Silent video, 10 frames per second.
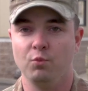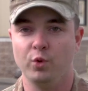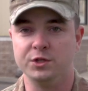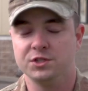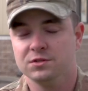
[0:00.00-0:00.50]

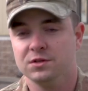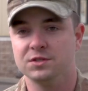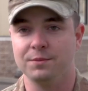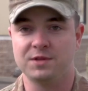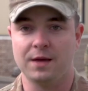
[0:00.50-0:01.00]
which
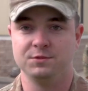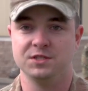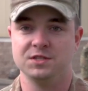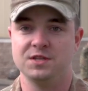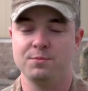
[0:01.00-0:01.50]
sometimes
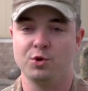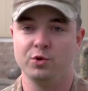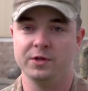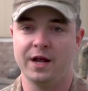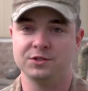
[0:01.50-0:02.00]
isn't typical
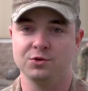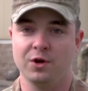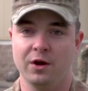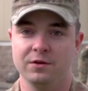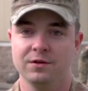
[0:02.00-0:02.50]
in the National
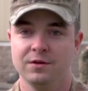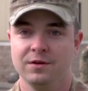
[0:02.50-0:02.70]
Guard.